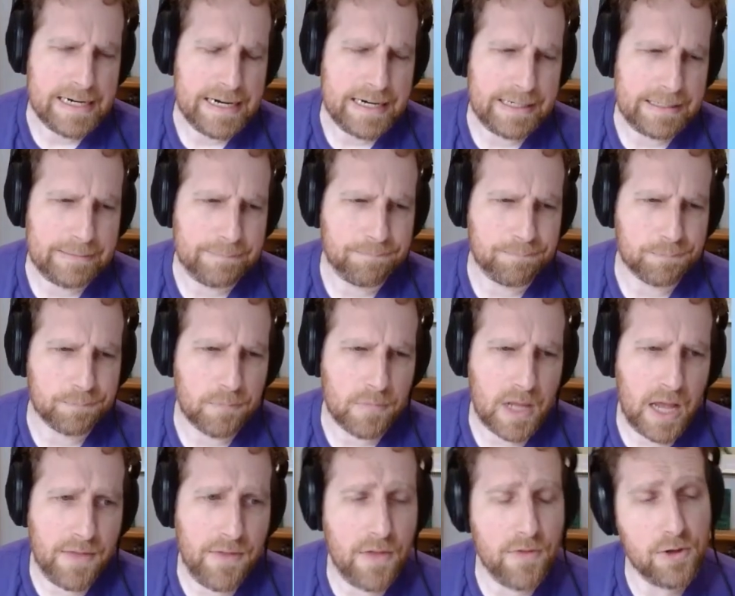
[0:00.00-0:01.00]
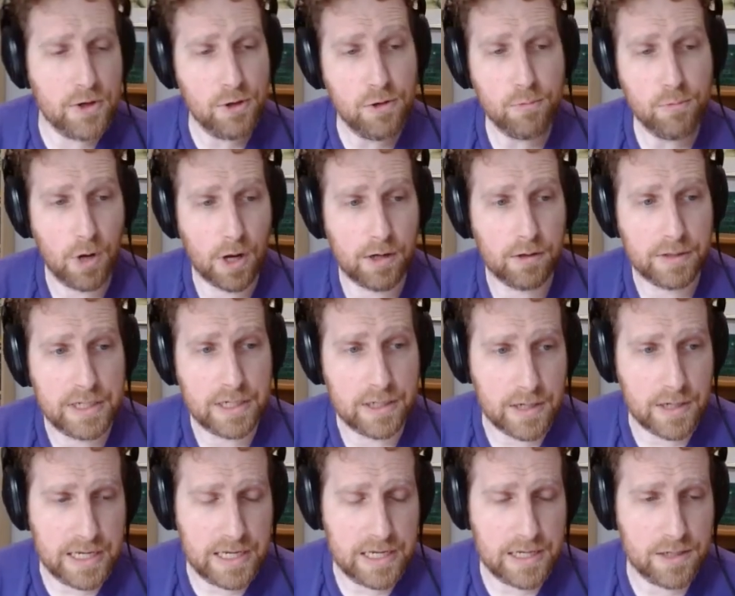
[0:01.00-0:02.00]
And then the new model
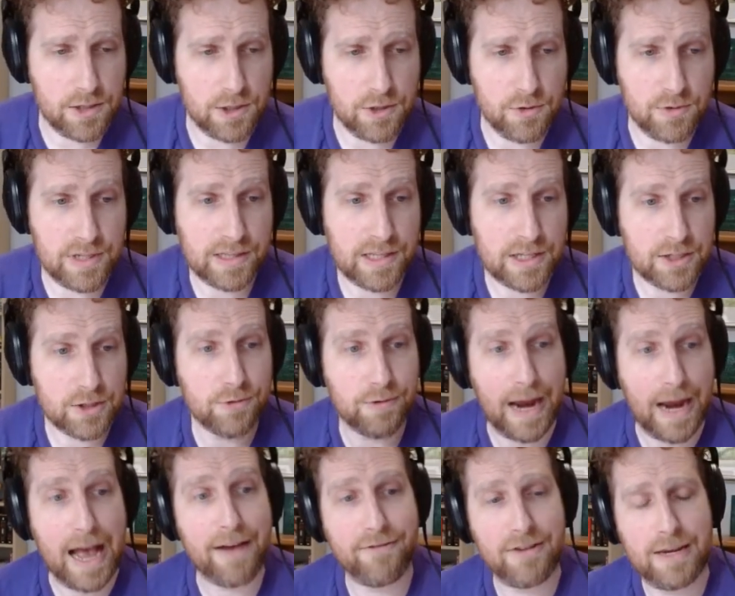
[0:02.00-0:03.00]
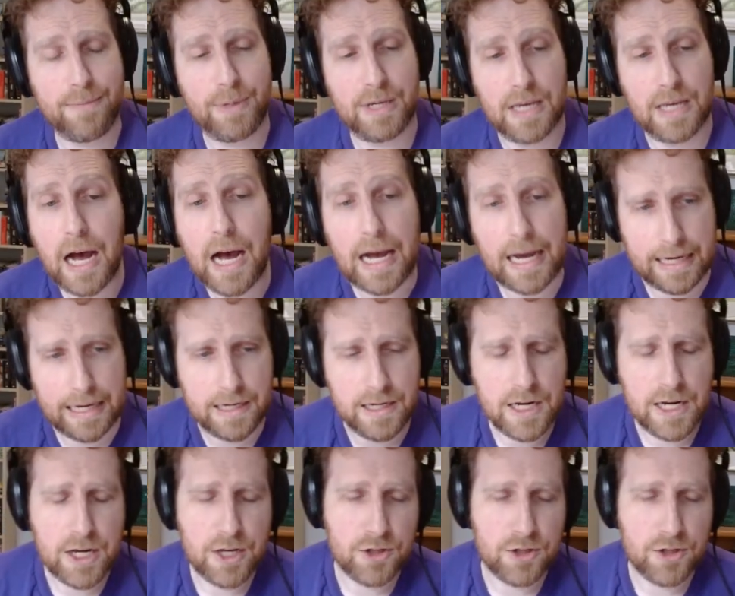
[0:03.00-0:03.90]
here is using this Graph API.